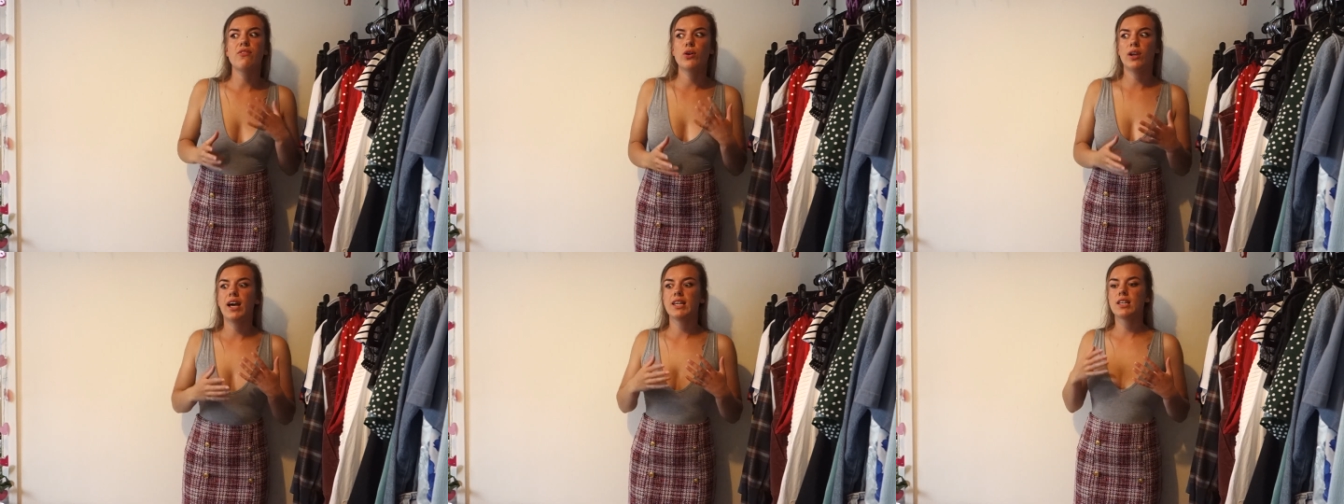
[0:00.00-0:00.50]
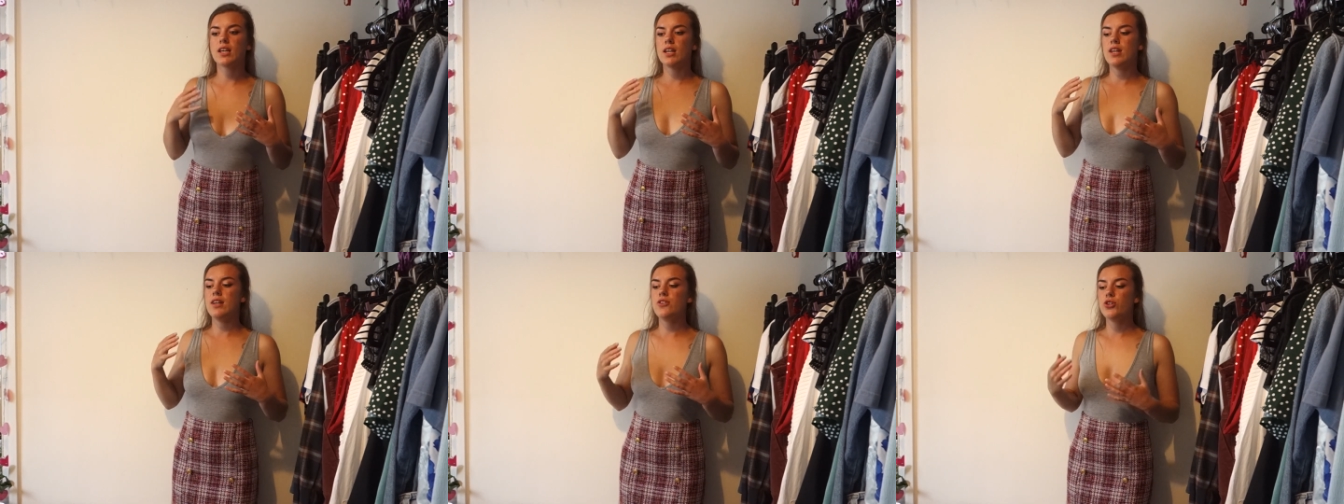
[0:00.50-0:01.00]
feel like
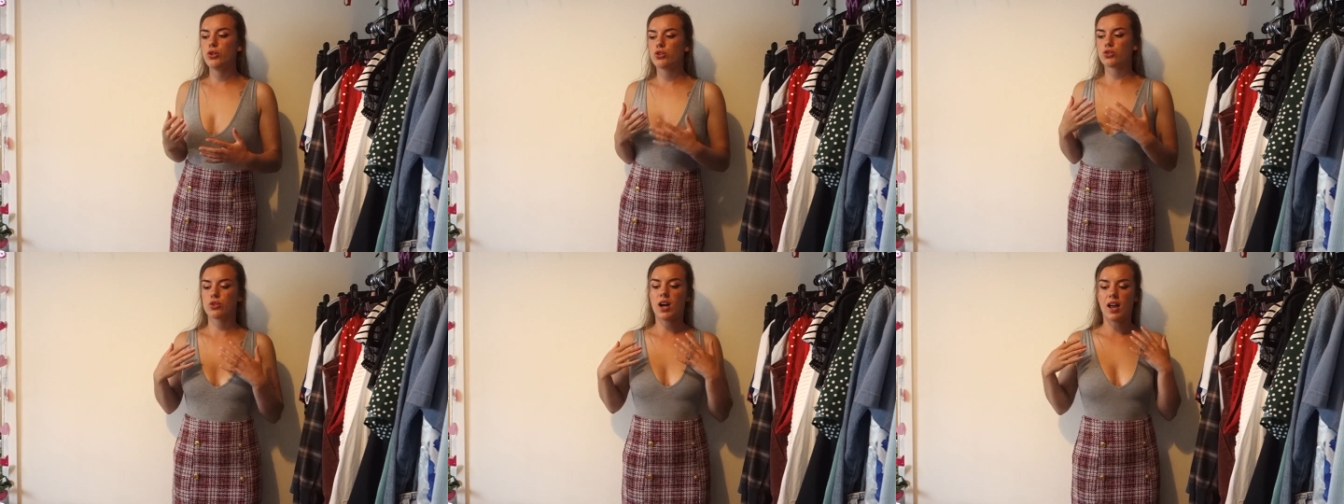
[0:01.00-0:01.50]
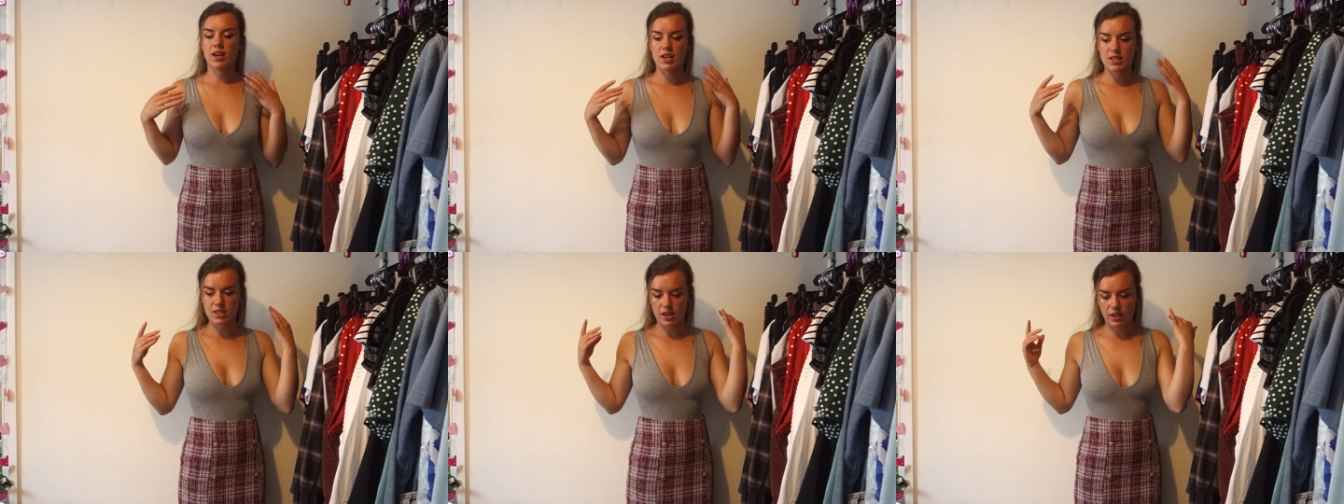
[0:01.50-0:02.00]
neutral
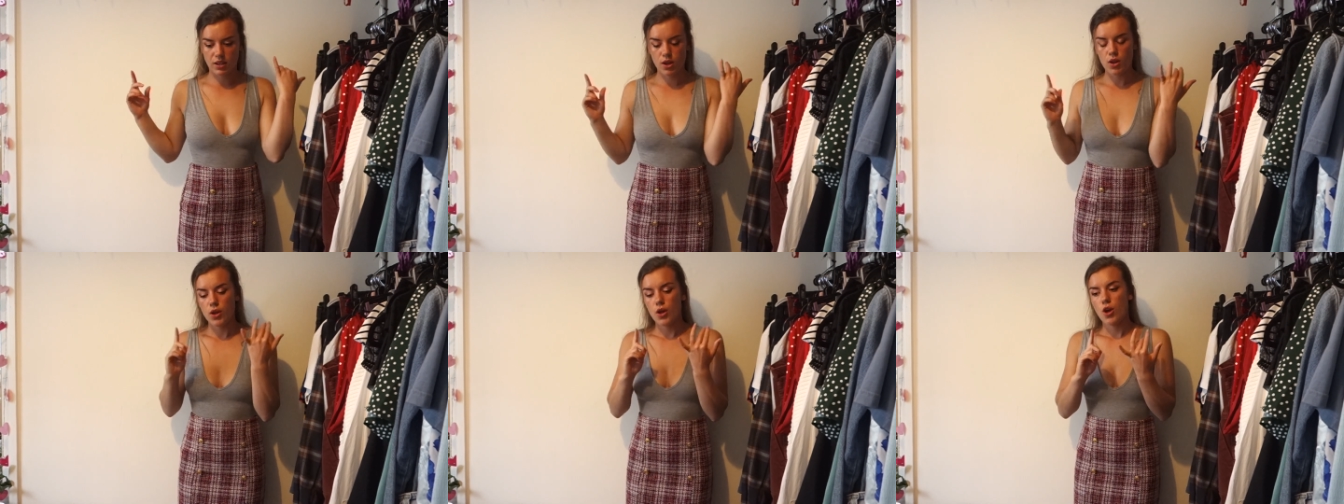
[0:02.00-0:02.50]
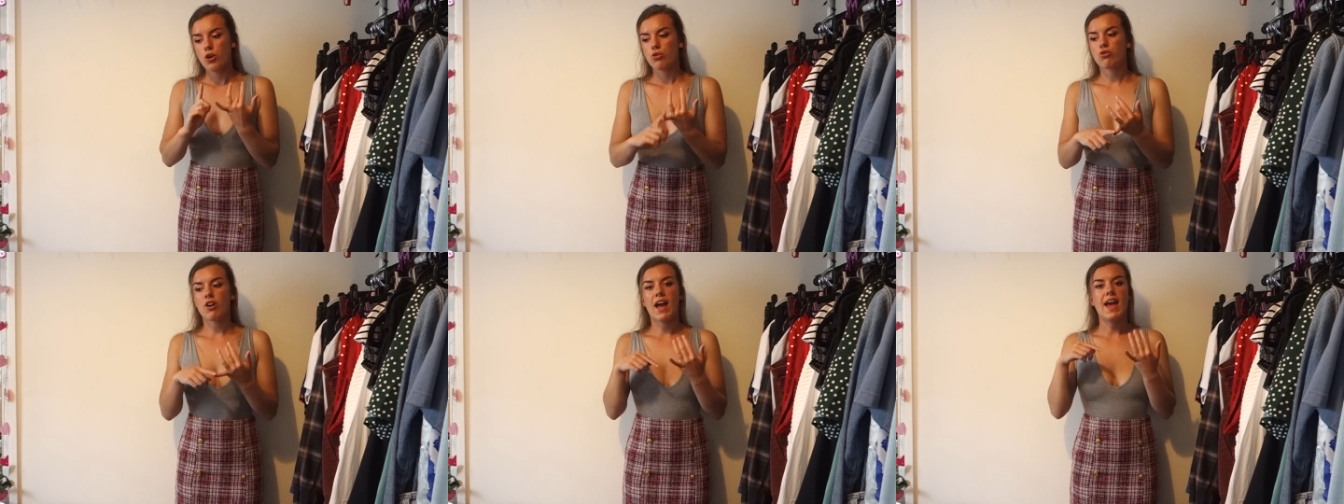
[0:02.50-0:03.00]
colours like
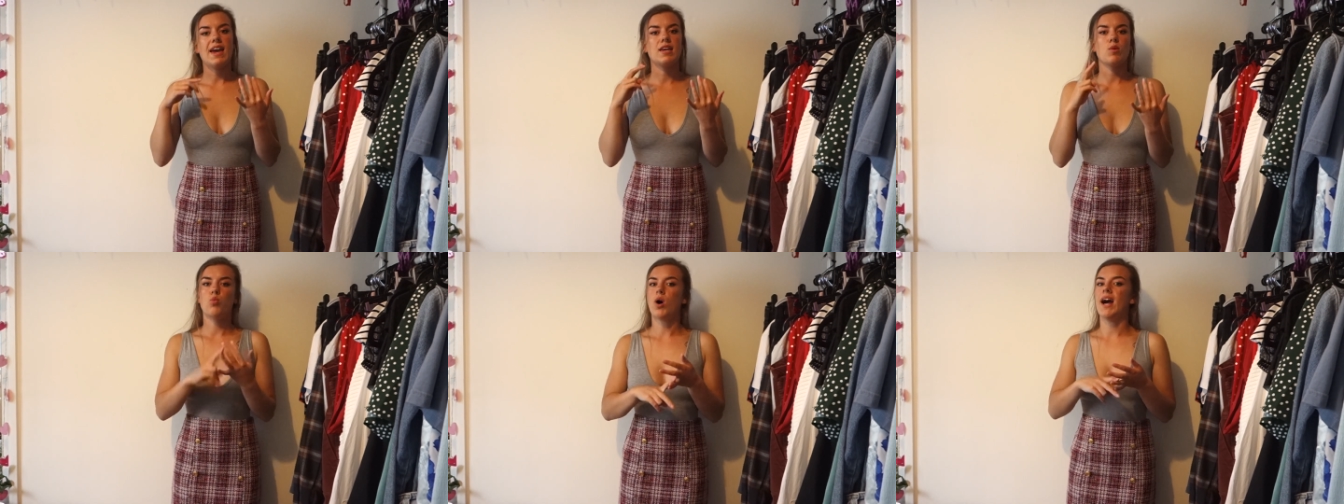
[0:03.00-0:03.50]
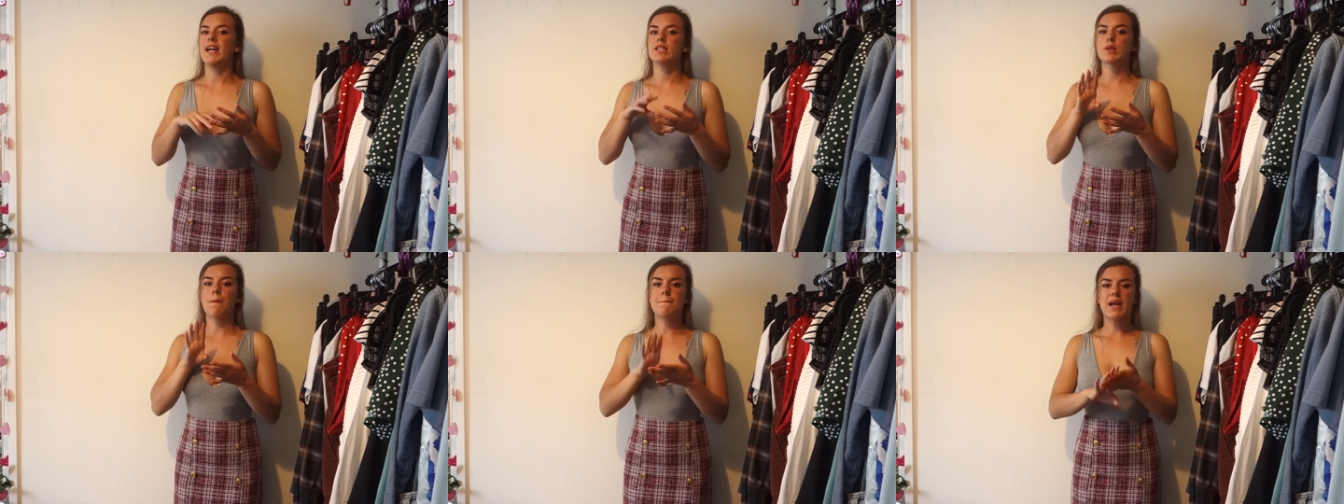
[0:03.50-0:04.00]
grey,
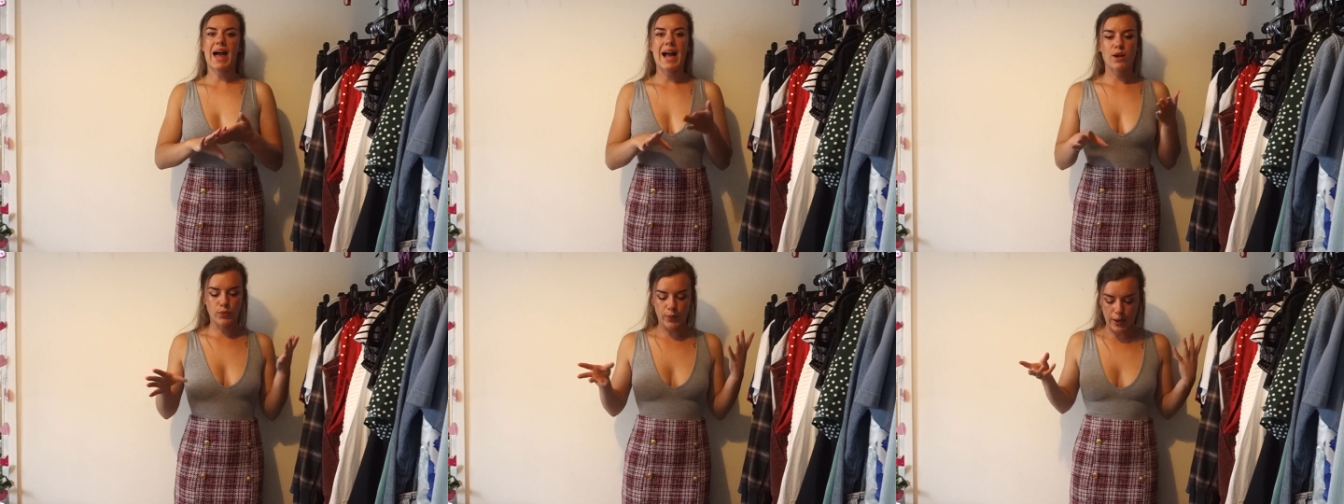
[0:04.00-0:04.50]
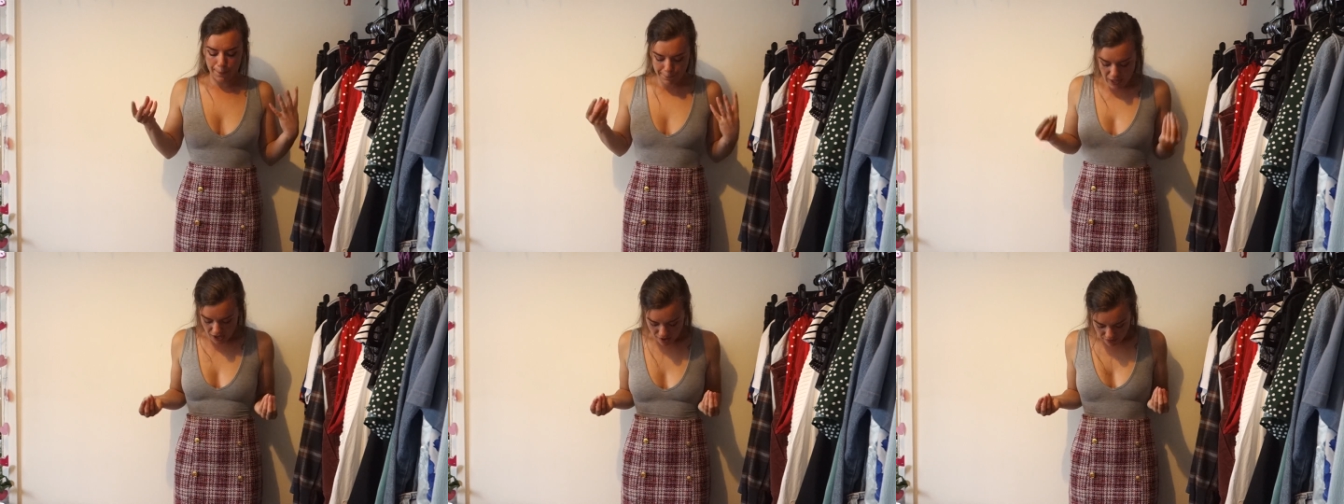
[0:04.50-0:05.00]
white, black would work
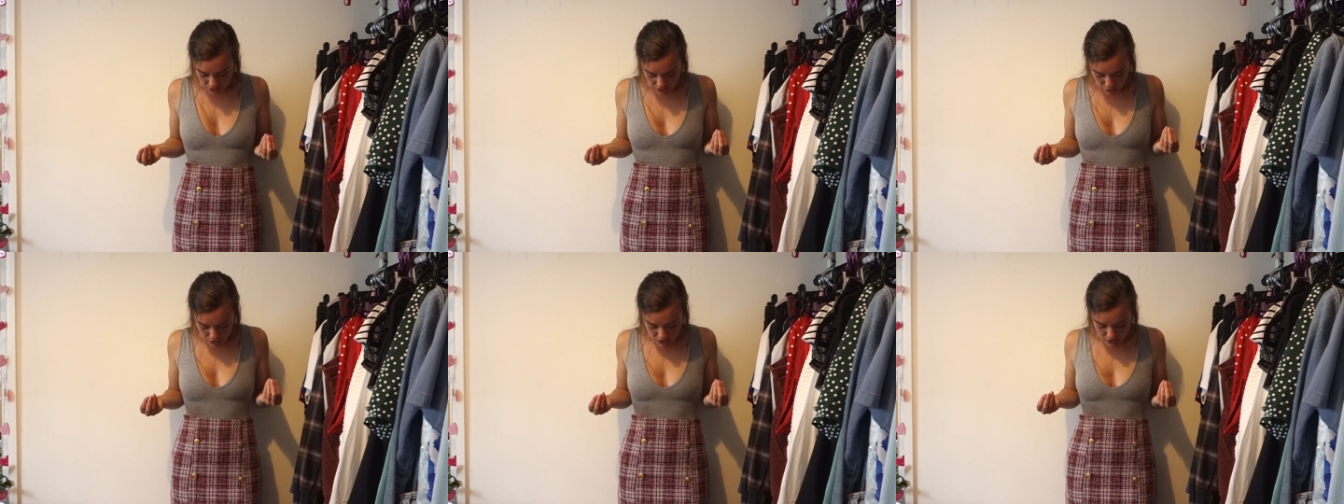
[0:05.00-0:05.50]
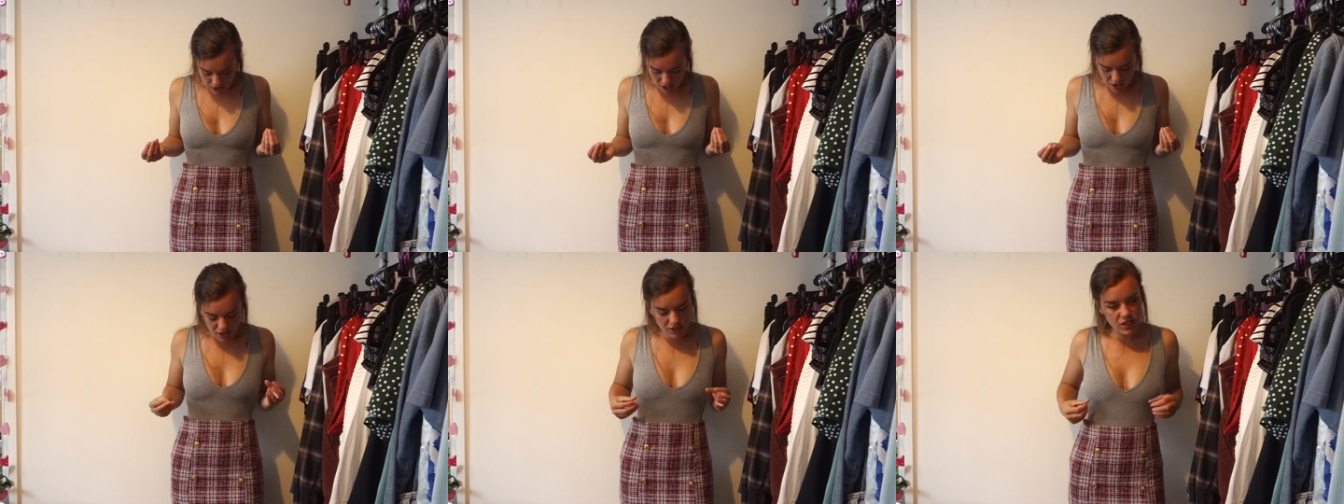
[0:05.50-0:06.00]
perfectly with this
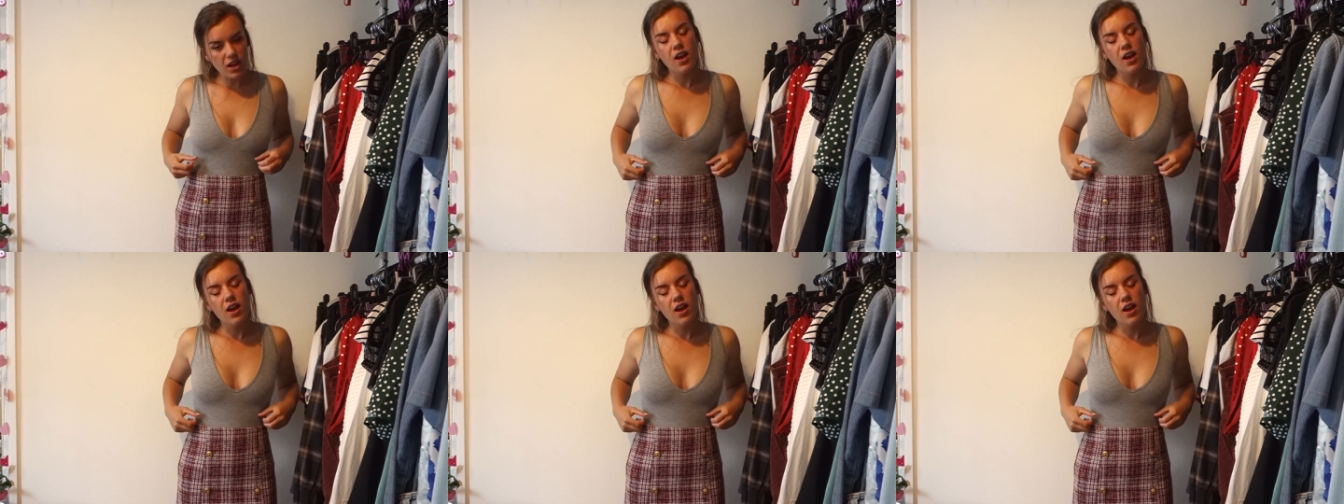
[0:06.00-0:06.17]
skirt.